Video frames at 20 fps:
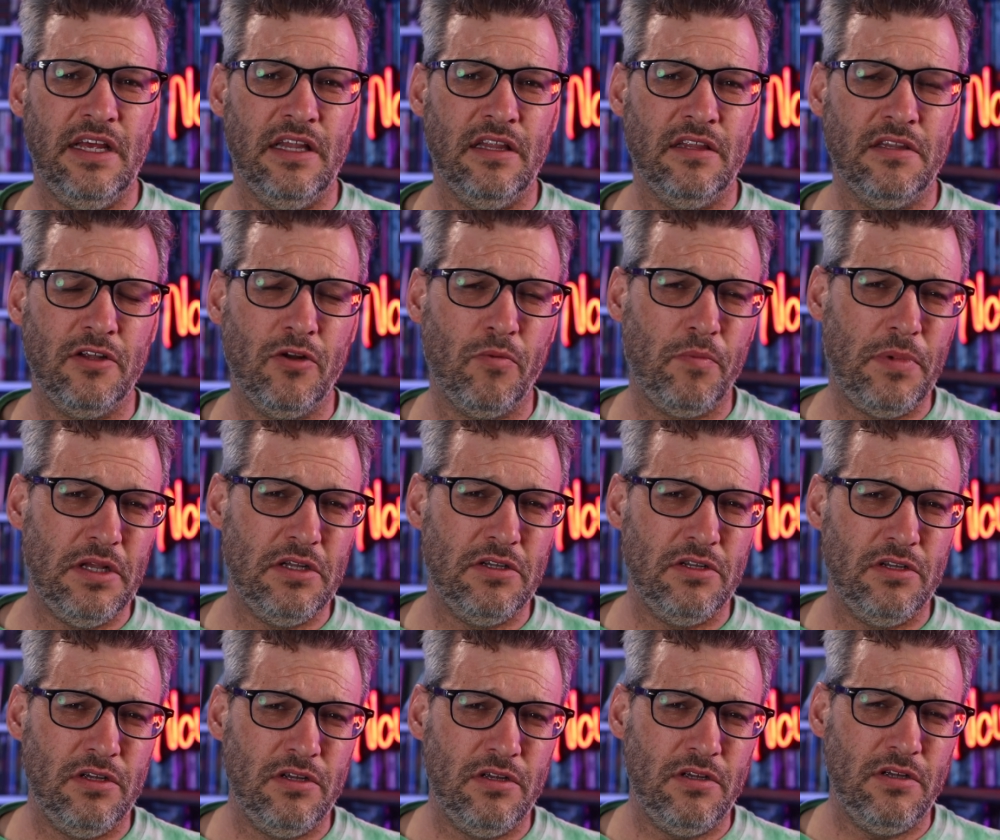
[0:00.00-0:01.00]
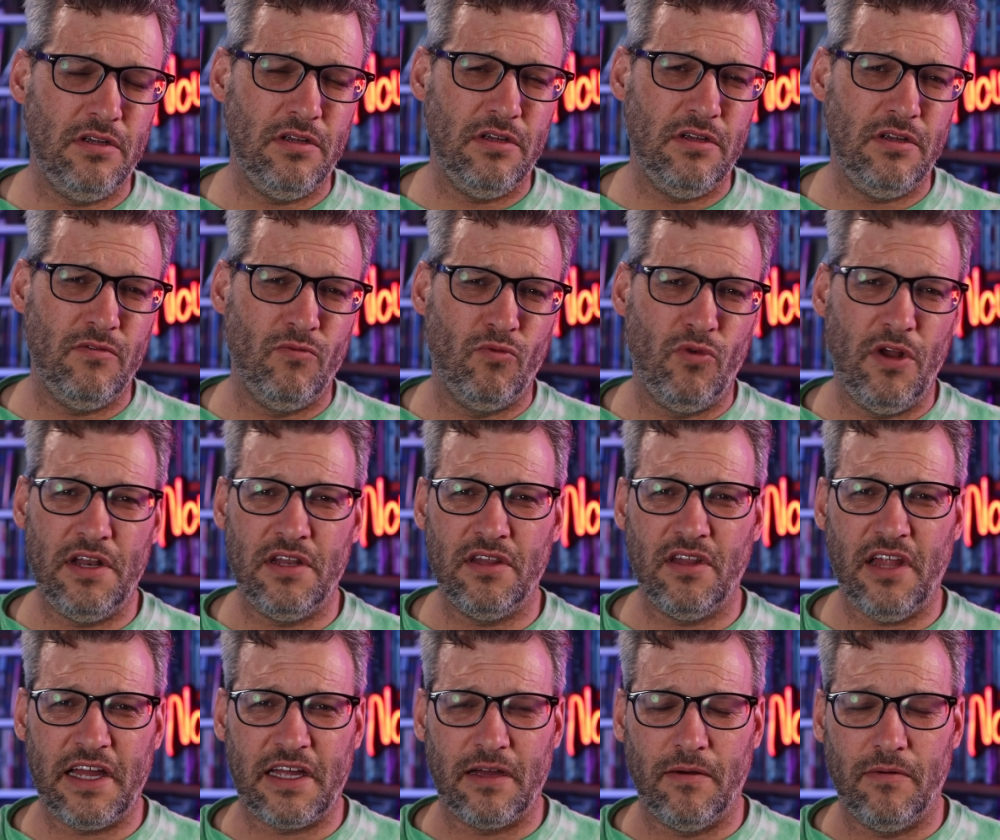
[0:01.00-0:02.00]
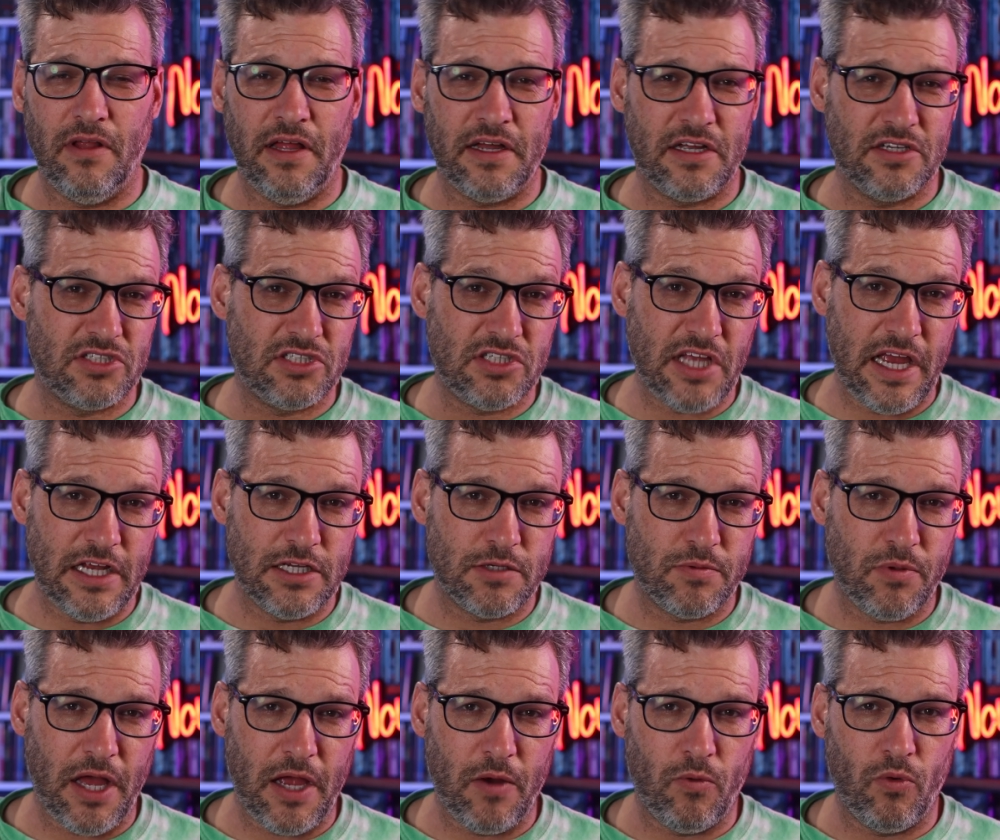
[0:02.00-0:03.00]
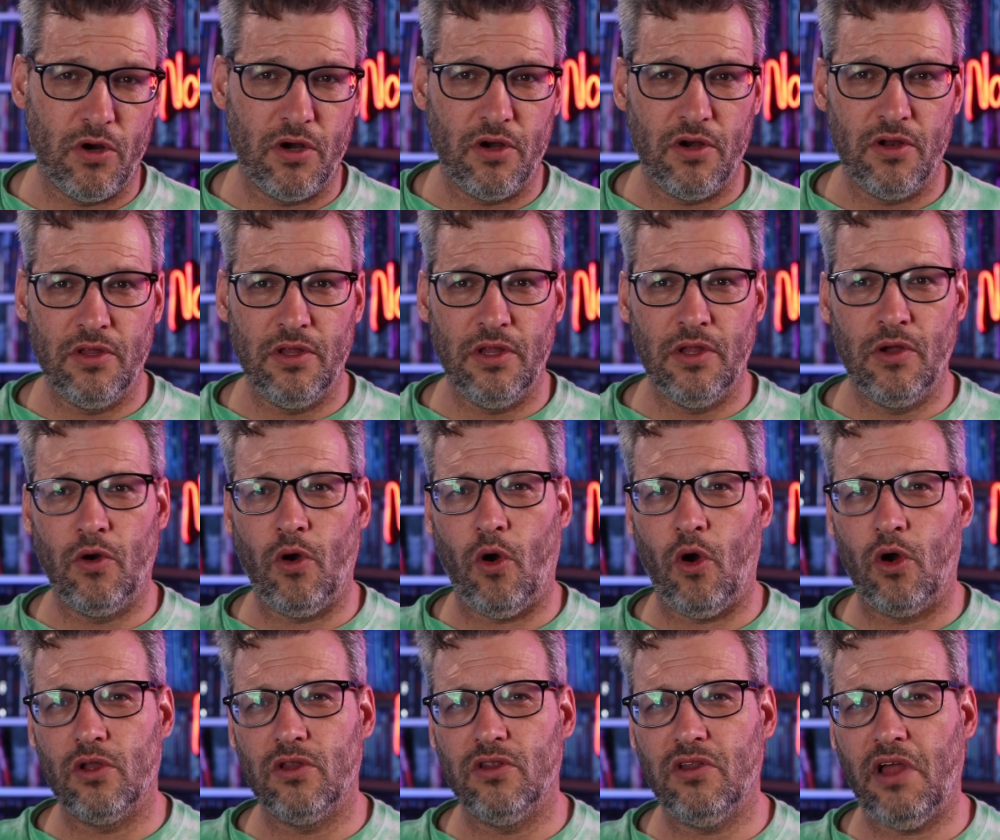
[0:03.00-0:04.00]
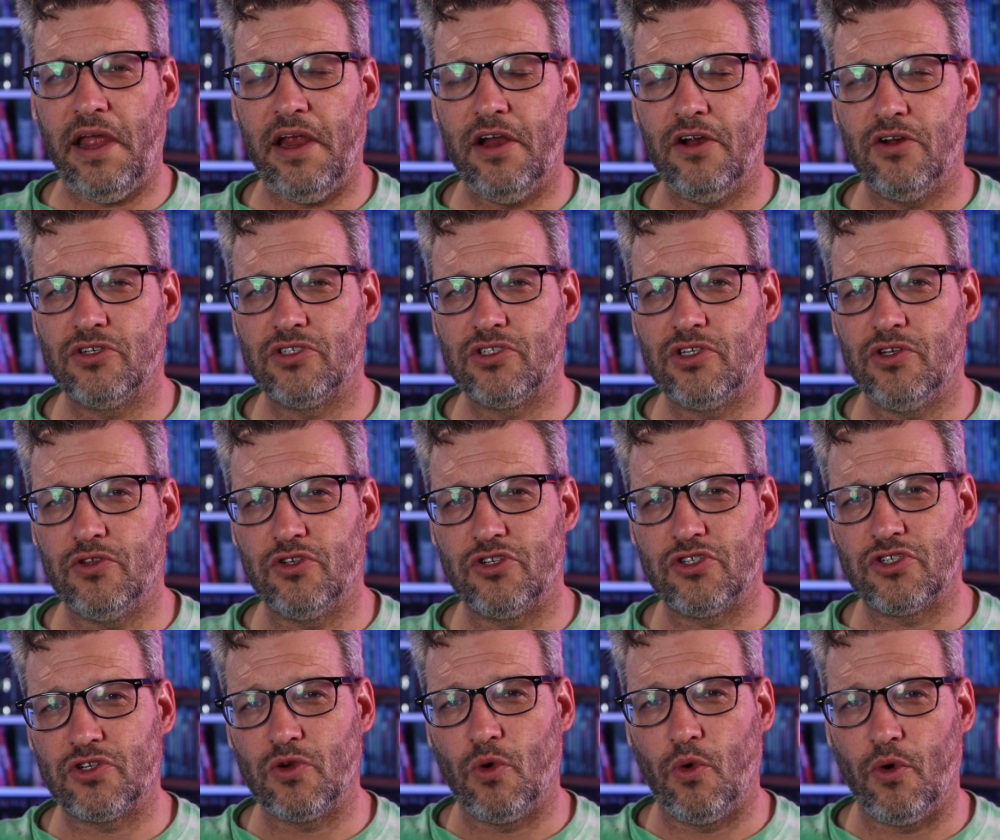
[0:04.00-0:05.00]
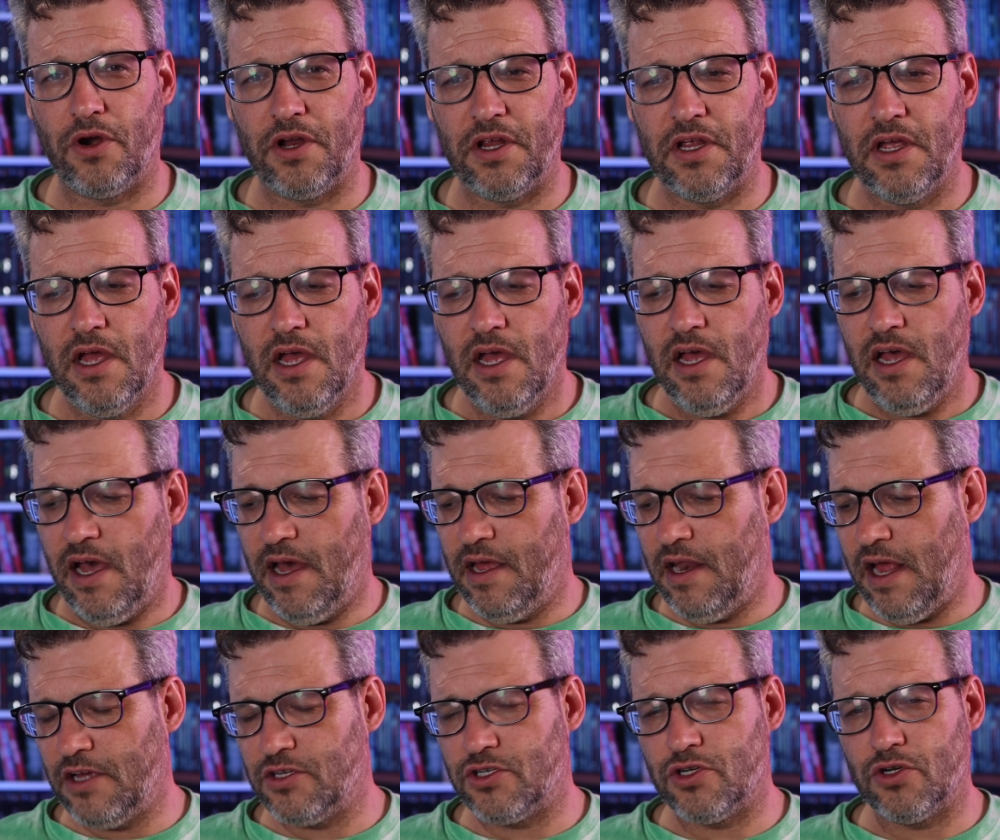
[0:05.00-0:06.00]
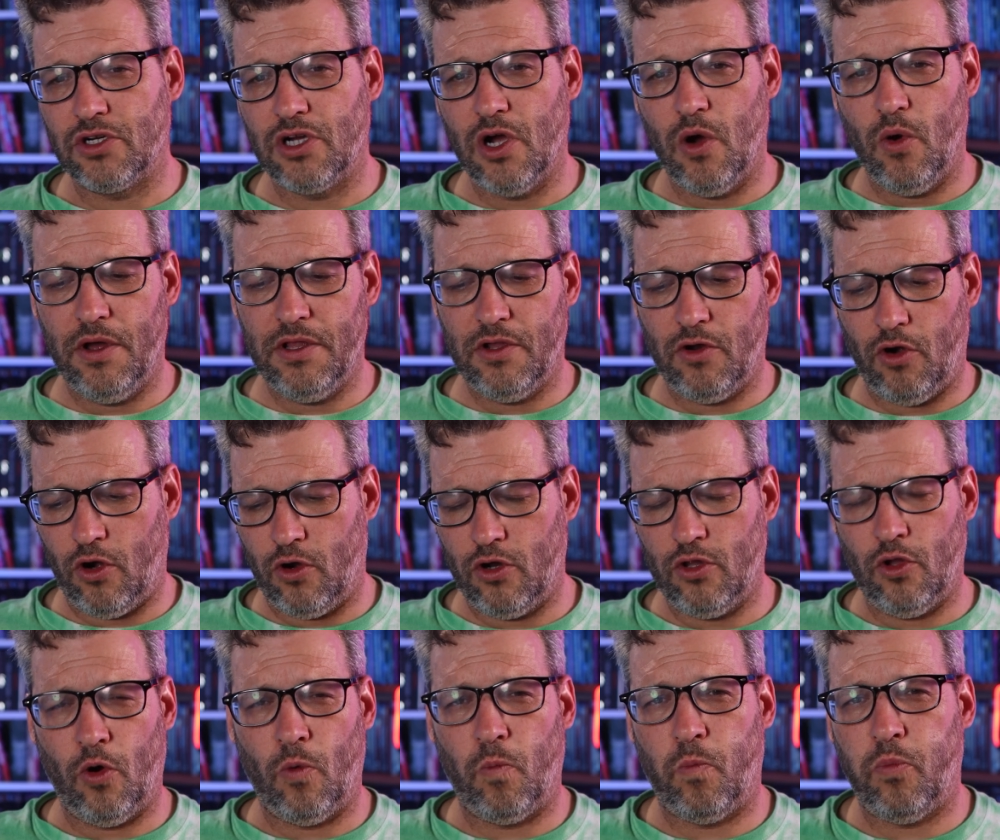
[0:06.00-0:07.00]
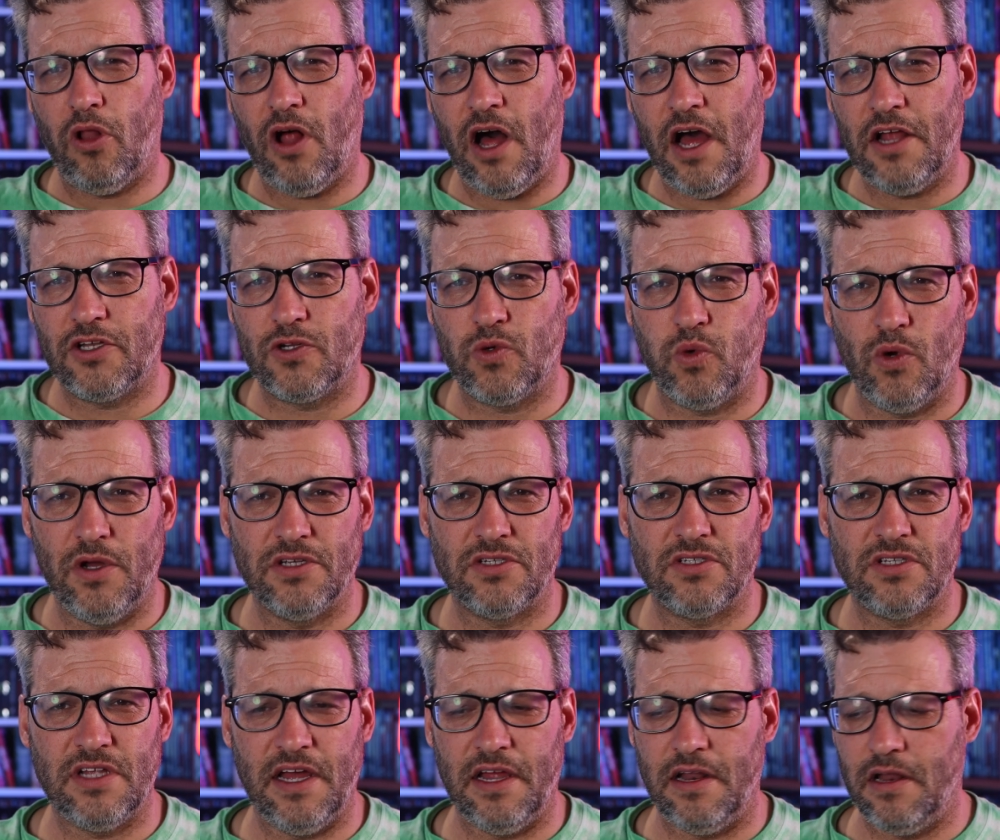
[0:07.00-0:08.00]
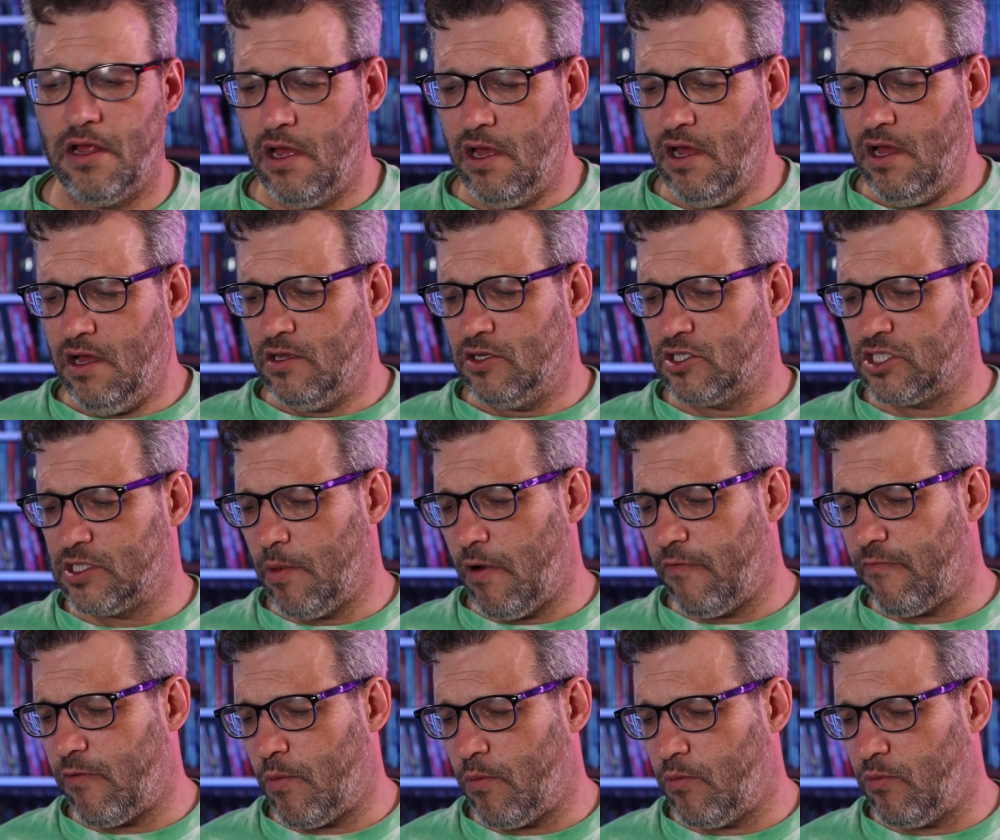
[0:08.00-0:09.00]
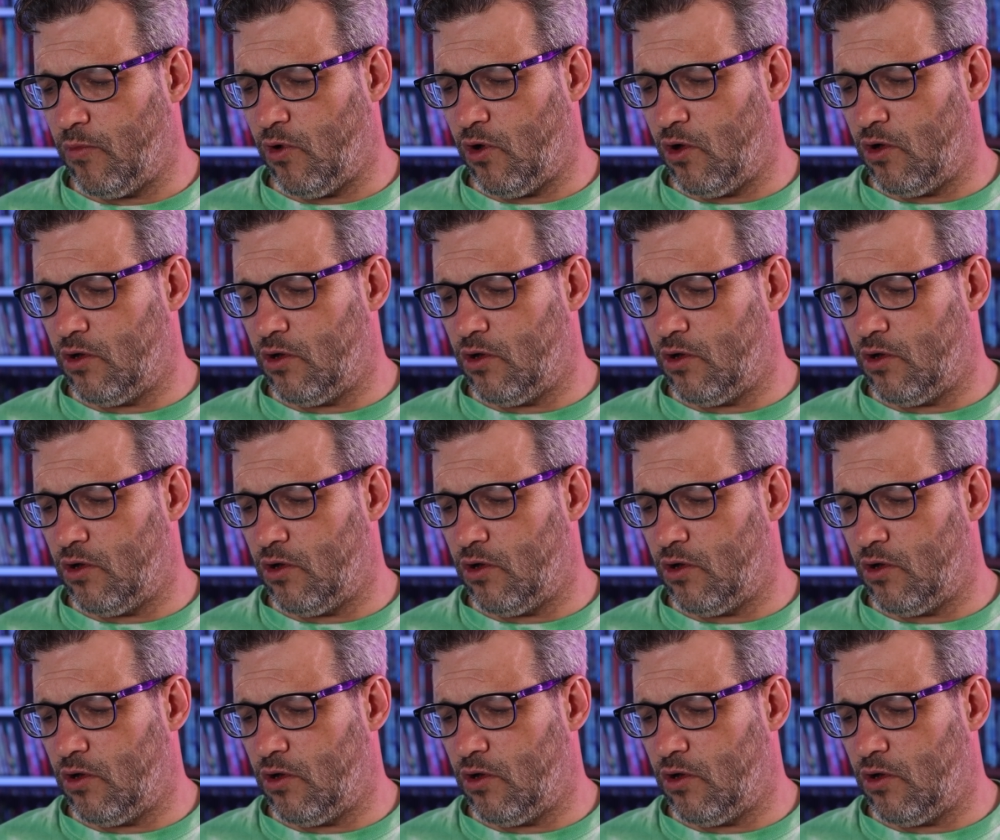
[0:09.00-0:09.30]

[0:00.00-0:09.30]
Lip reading: a little bit written like a stage play where there are layers to the story, and as you're going, there are plot twists that some of them,